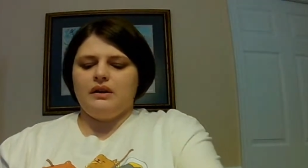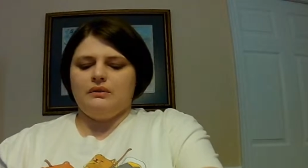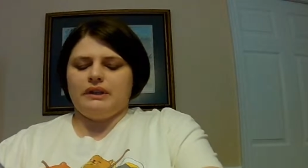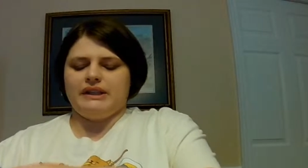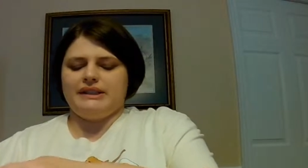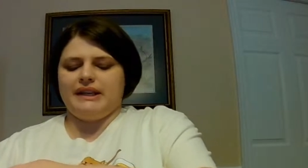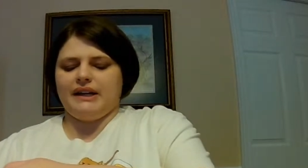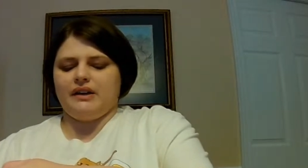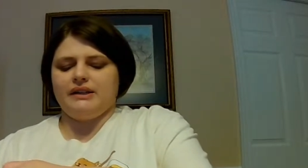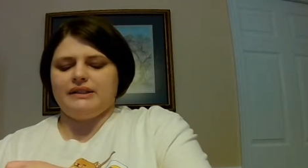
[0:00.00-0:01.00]
We're going to
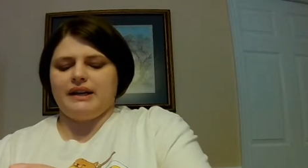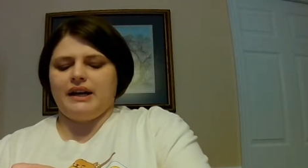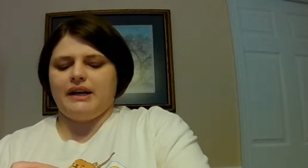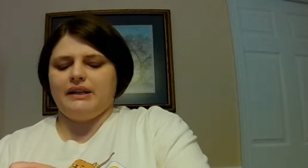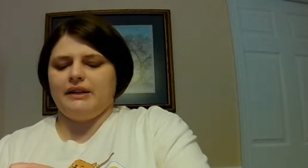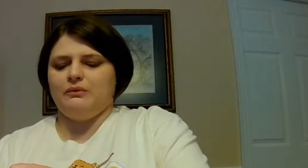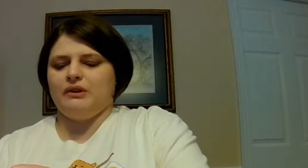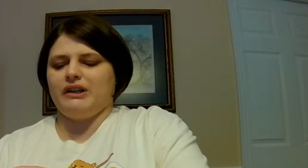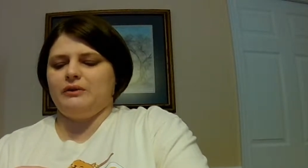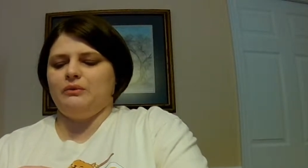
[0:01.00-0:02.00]
take our design and
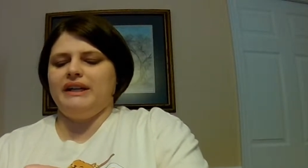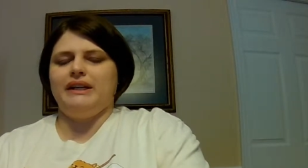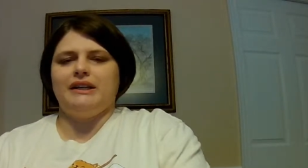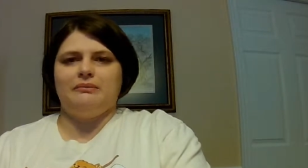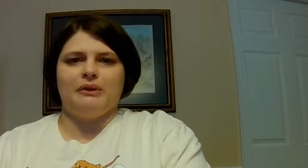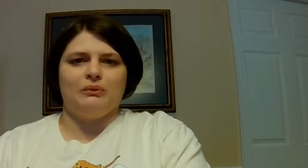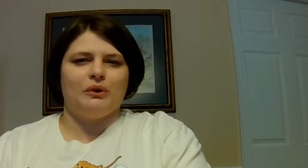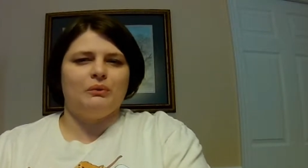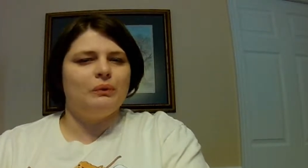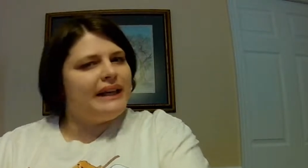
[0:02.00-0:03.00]
we're going to weed it, but
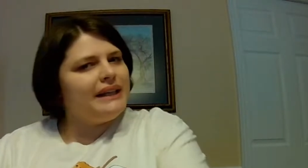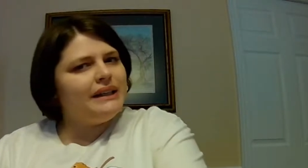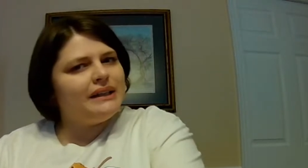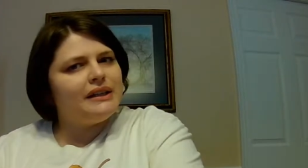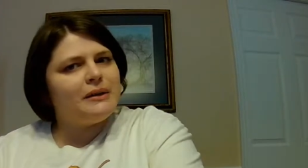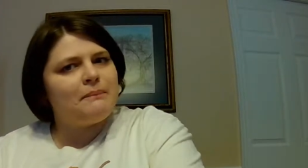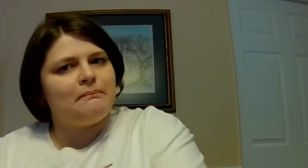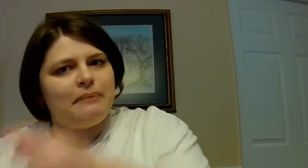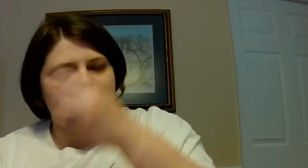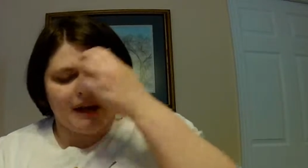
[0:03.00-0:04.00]
we're weeding it
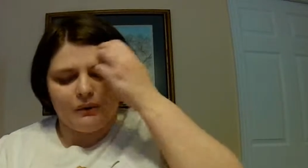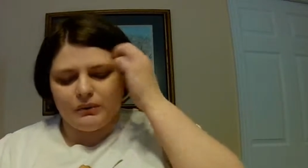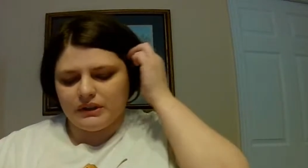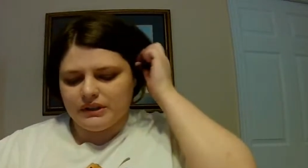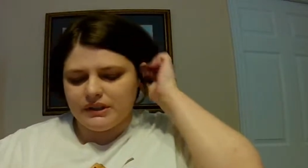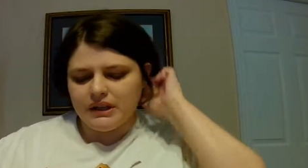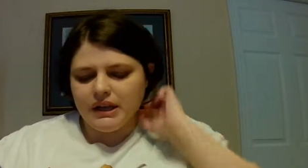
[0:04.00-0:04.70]
backwards.